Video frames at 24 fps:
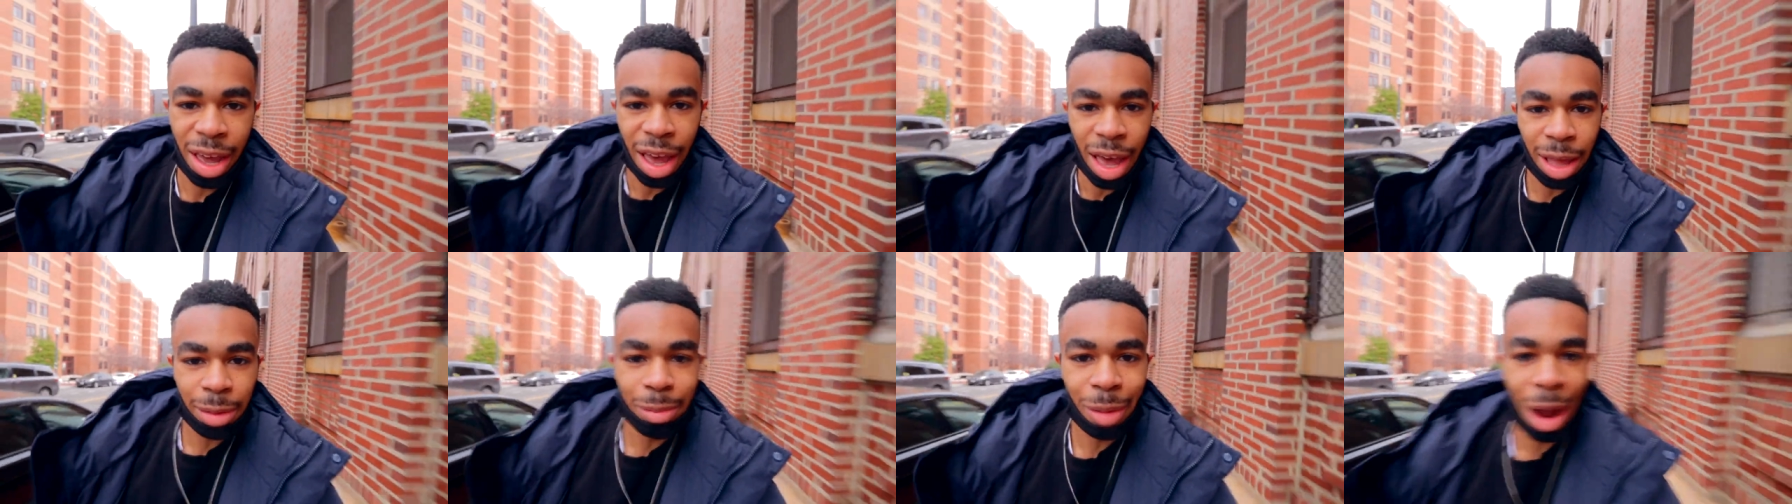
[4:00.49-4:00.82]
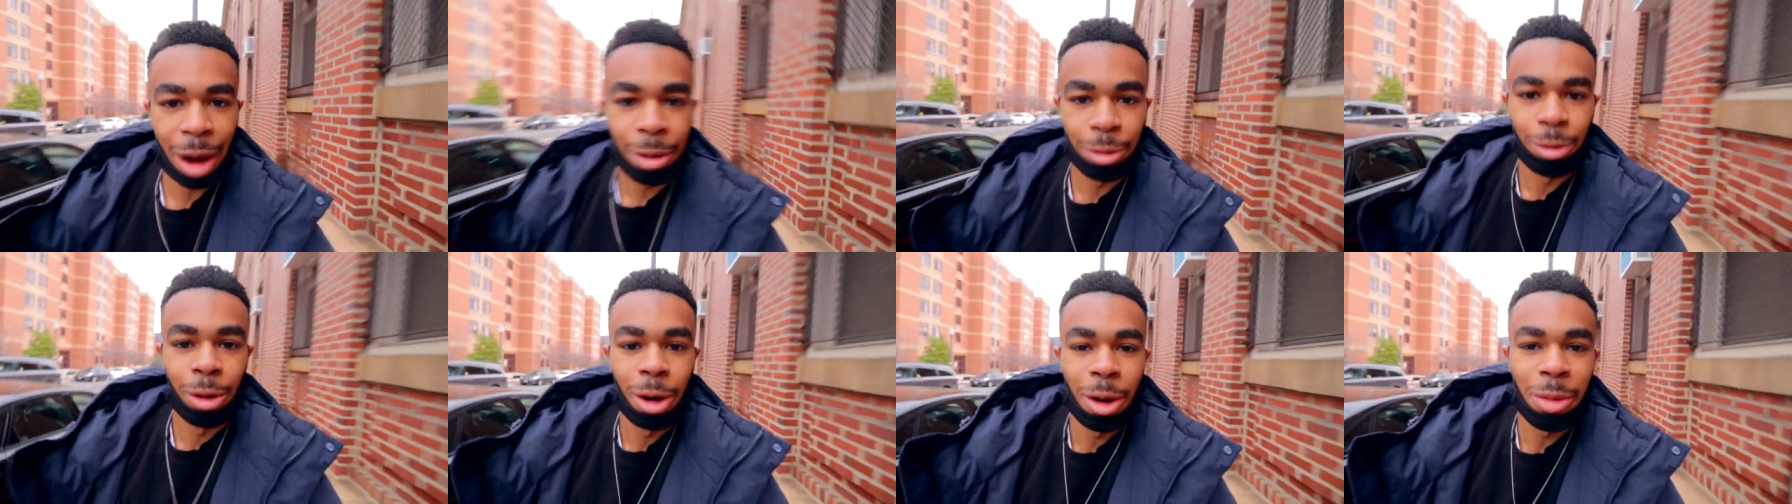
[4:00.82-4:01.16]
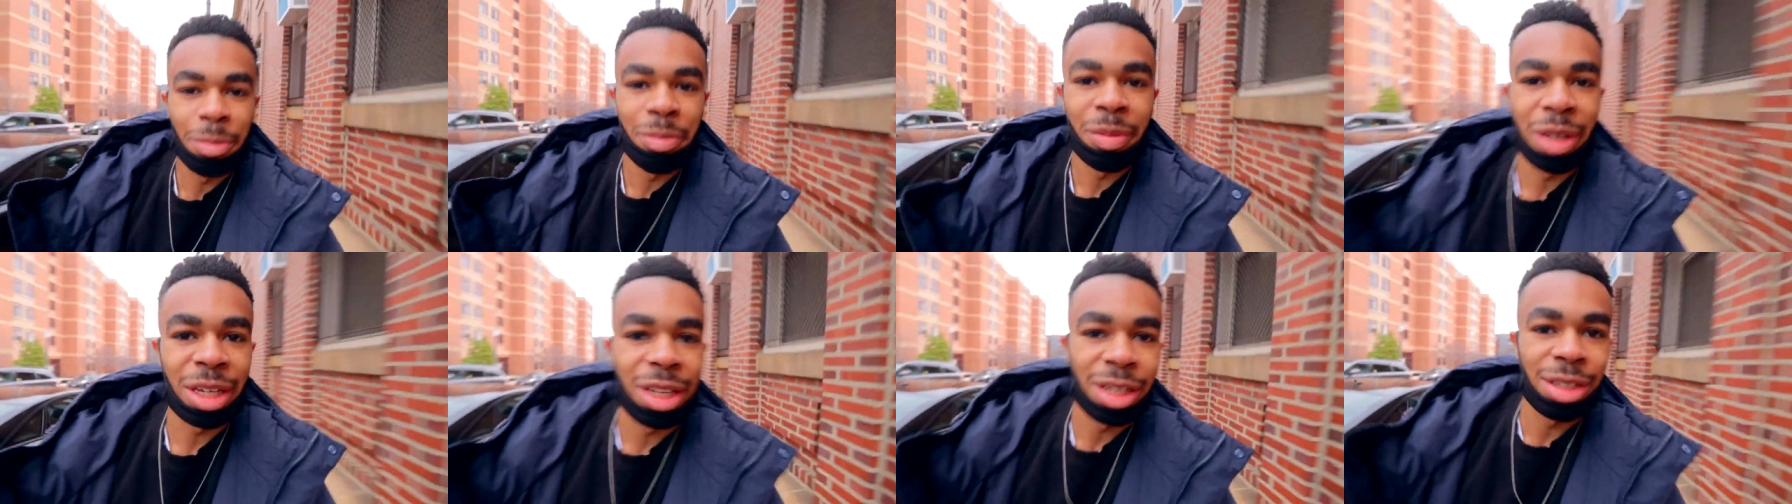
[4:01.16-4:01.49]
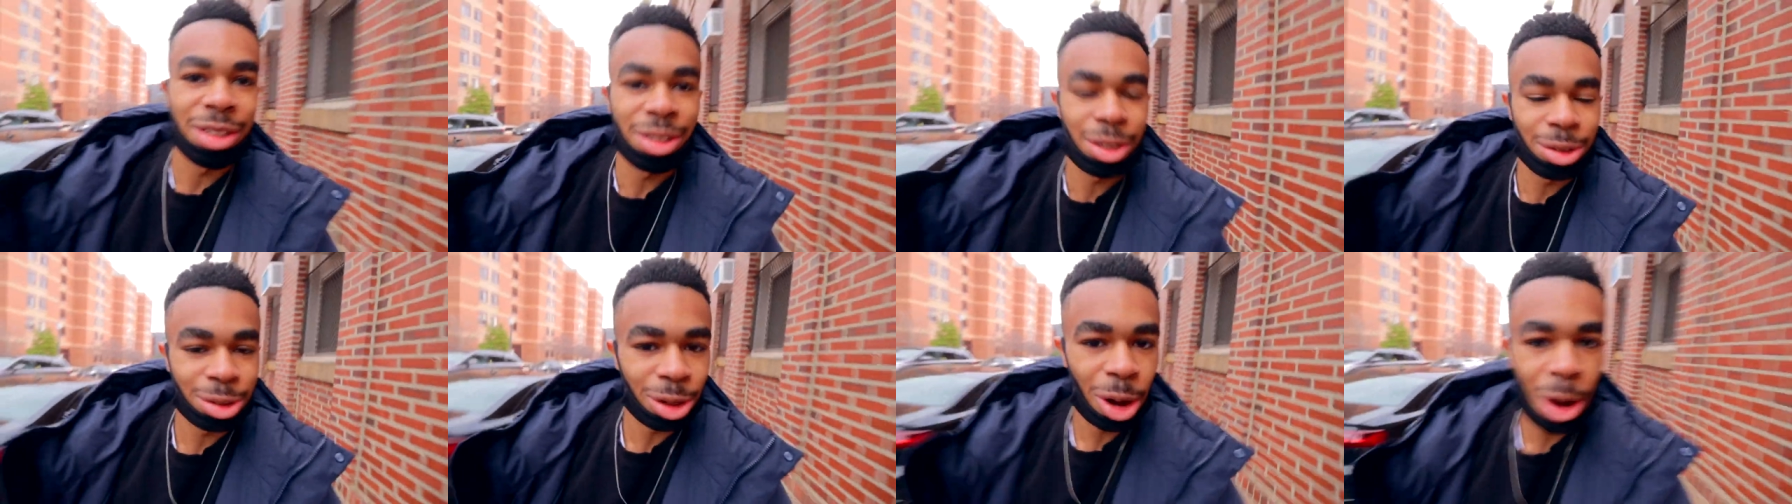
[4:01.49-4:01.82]
in my room because
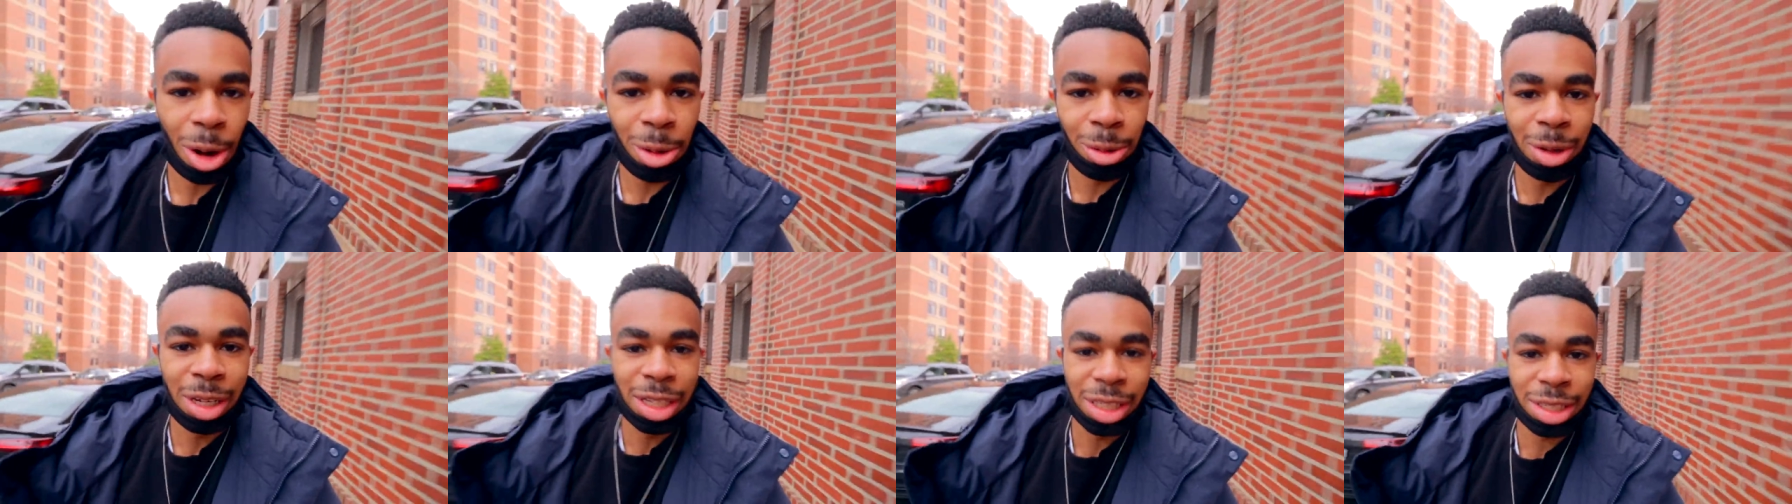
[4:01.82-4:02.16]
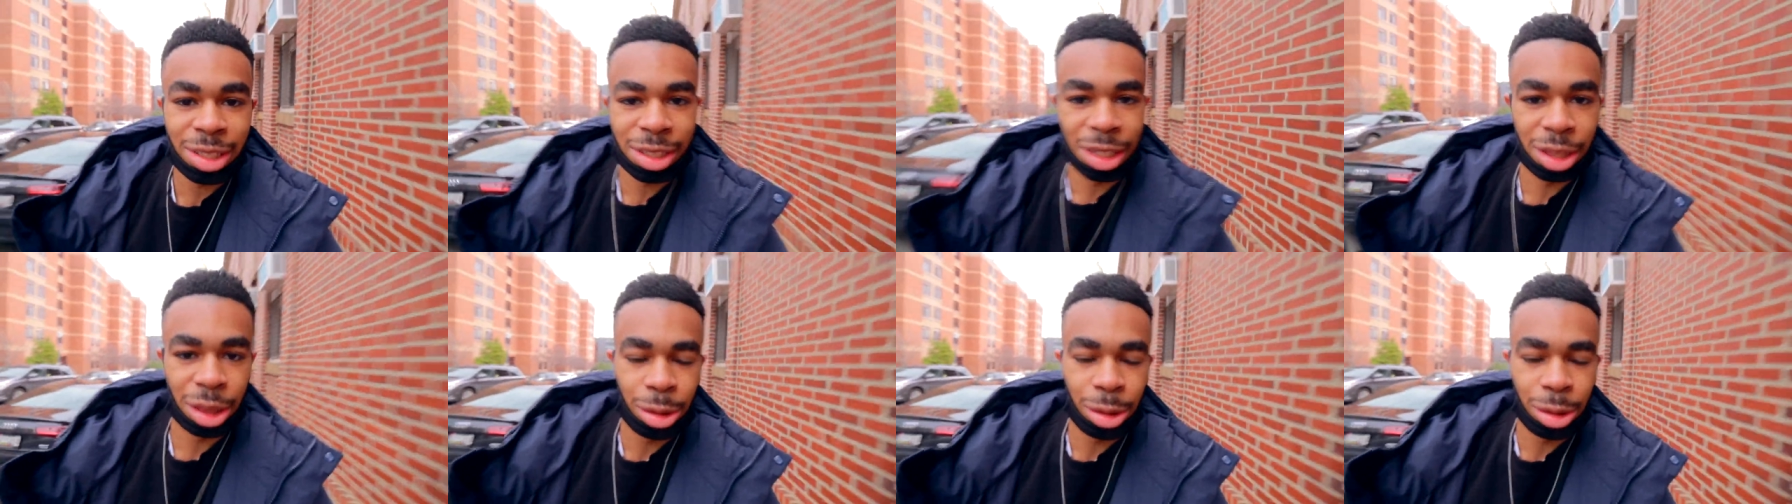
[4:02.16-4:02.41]
there's always the